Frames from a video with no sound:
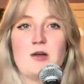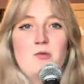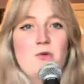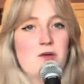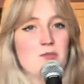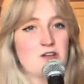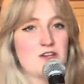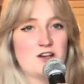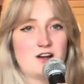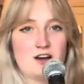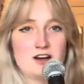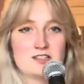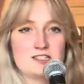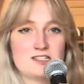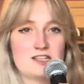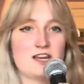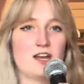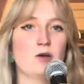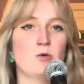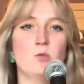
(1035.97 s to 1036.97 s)
women
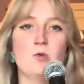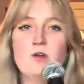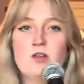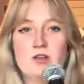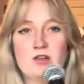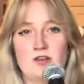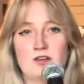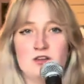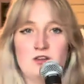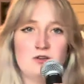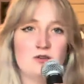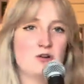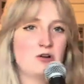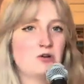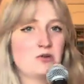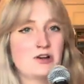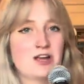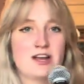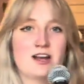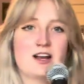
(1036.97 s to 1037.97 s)
thirsting, woohoo, go
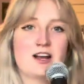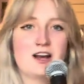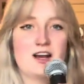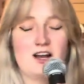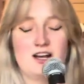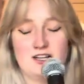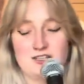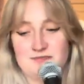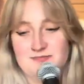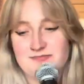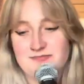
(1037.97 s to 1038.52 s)
get it, girl.